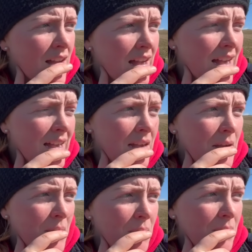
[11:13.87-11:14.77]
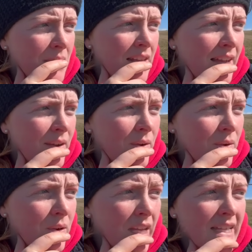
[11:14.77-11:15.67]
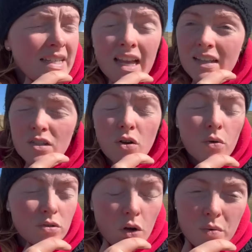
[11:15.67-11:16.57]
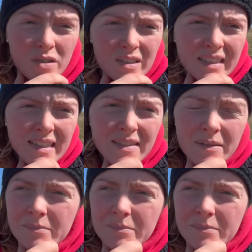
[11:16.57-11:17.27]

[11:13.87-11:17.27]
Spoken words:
Now, he said the dog was always on a lead.